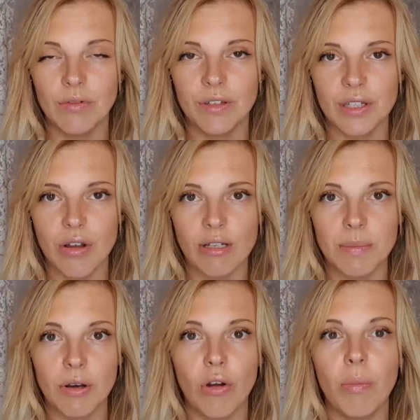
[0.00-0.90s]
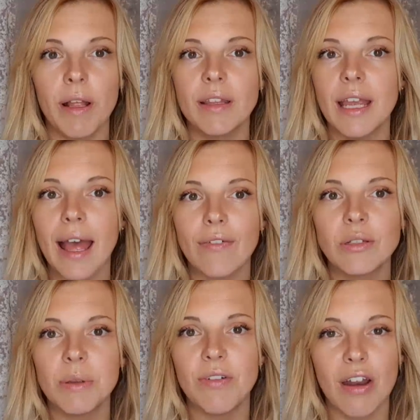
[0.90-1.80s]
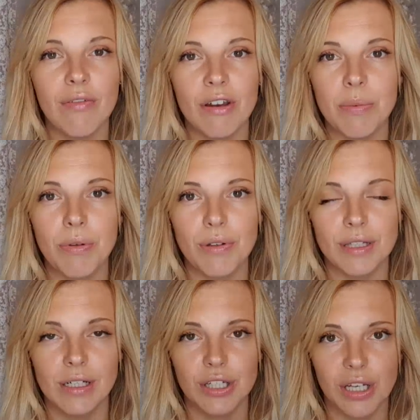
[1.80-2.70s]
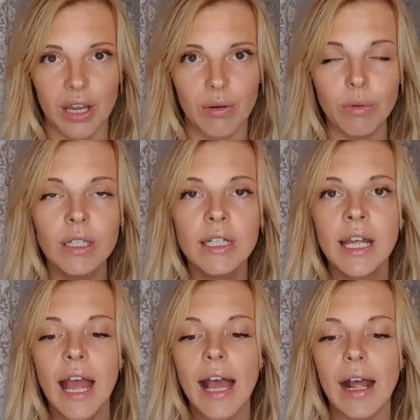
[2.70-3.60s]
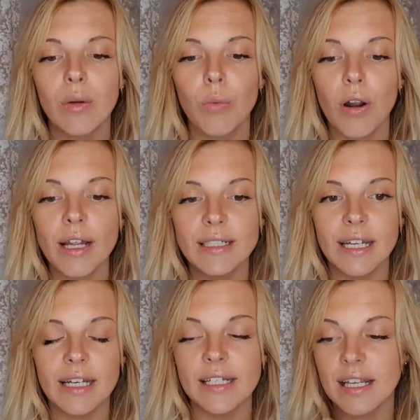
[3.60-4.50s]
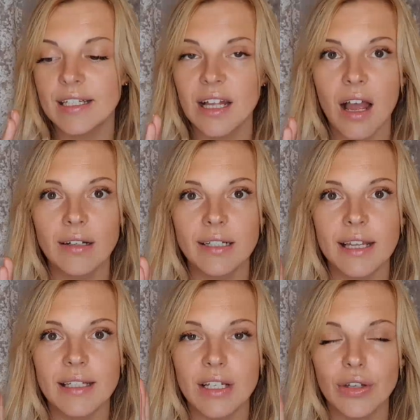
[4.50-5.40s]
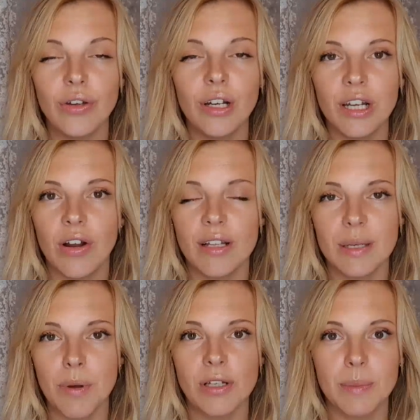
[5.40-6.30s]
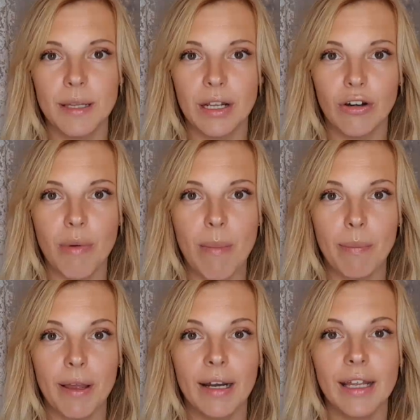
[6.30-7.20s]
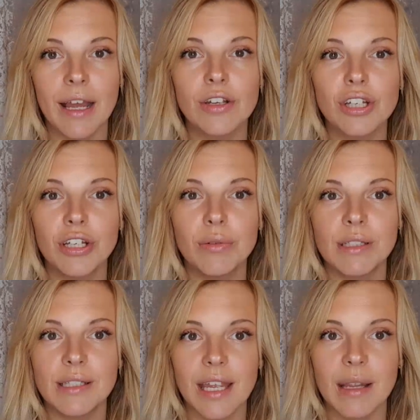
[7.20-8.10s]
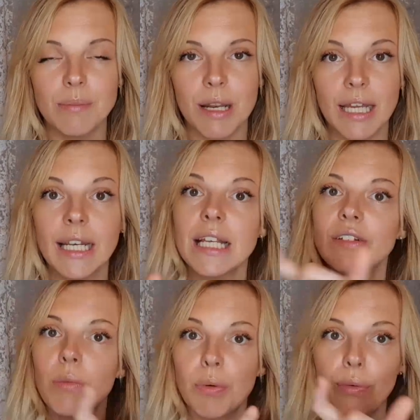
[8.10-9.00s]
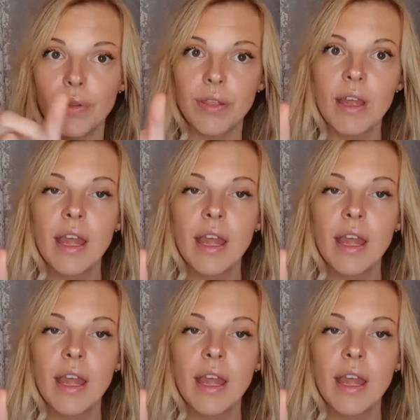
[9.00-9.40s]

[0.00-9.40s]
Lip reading: of the songs below, but they have to be very, very personal to you. And what I did is I started this as early on as I possibly can remember, and I actually used the same playlist for both